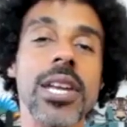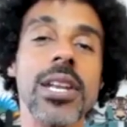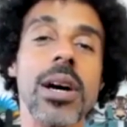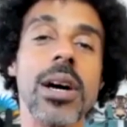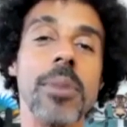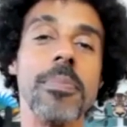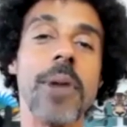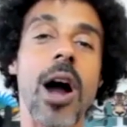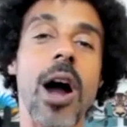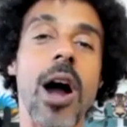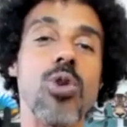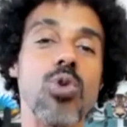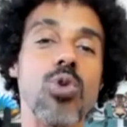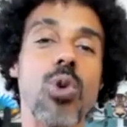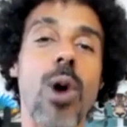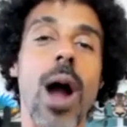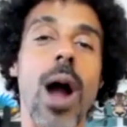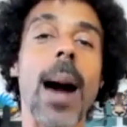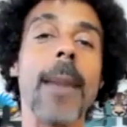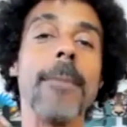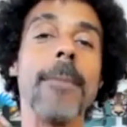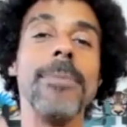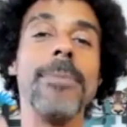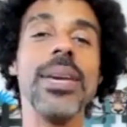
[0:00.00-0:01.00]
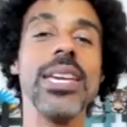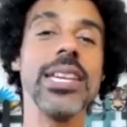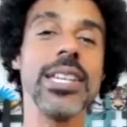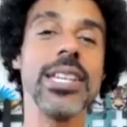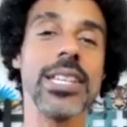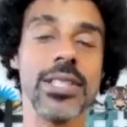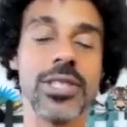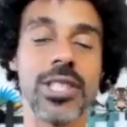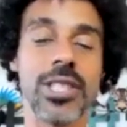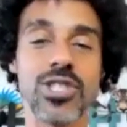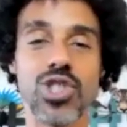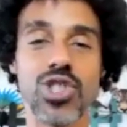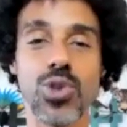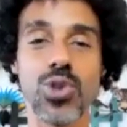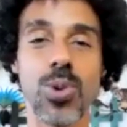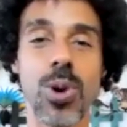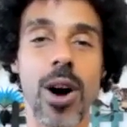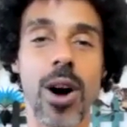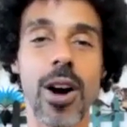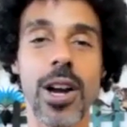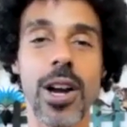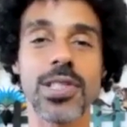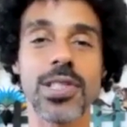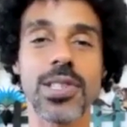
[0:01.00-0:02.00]
a Ra being that you
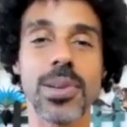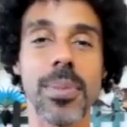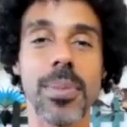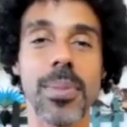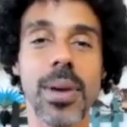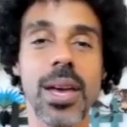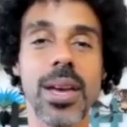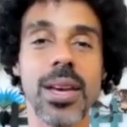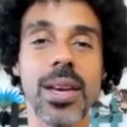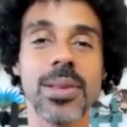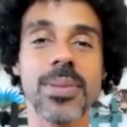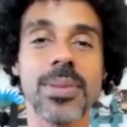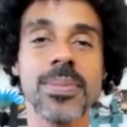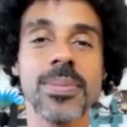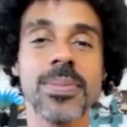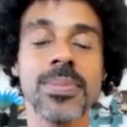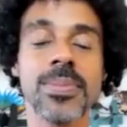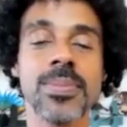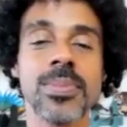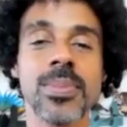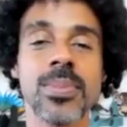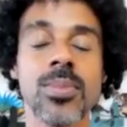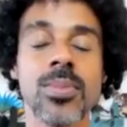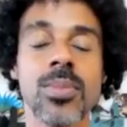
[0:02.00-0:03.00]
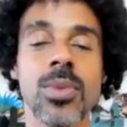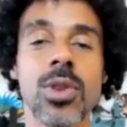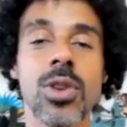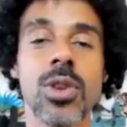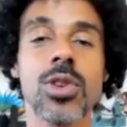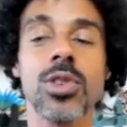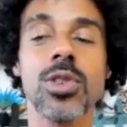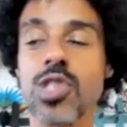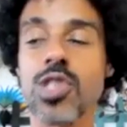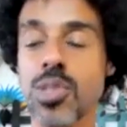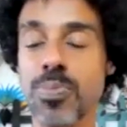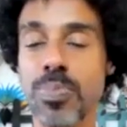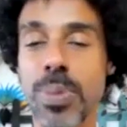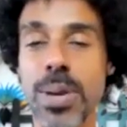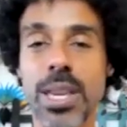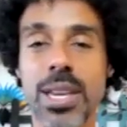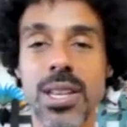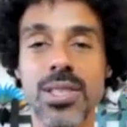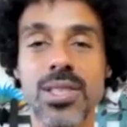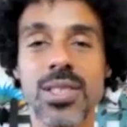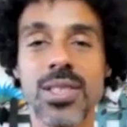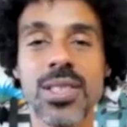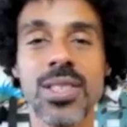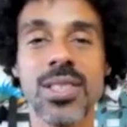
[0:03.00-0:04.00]
are as a man,
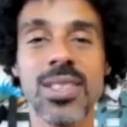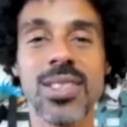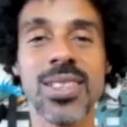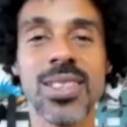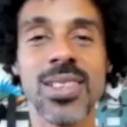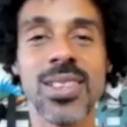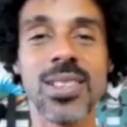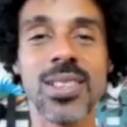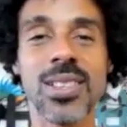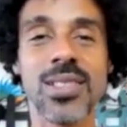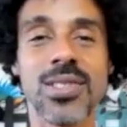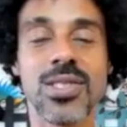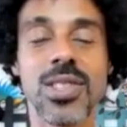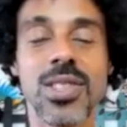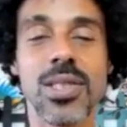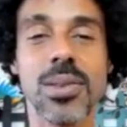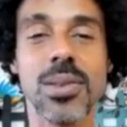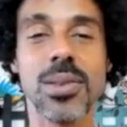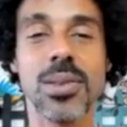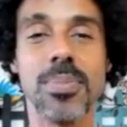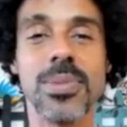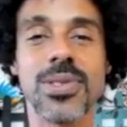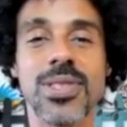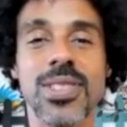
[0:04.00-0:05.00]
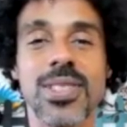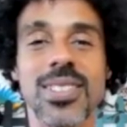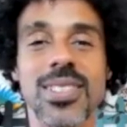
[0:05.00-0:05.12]
speaking to them,